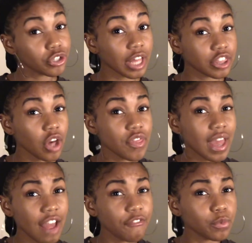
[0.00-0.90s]
I thought that
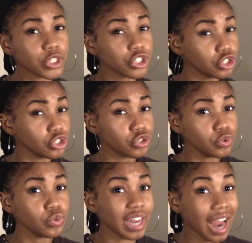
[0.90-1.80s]
everyone just
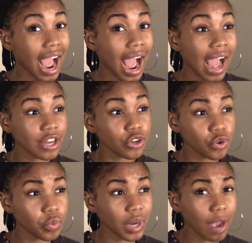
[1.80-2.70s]
knew that I knew
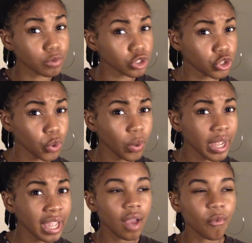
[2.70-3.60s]
what I was
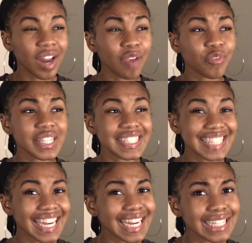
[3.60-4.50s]
doing when I really
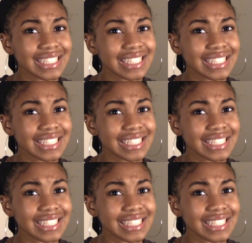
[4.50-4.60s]
didn't.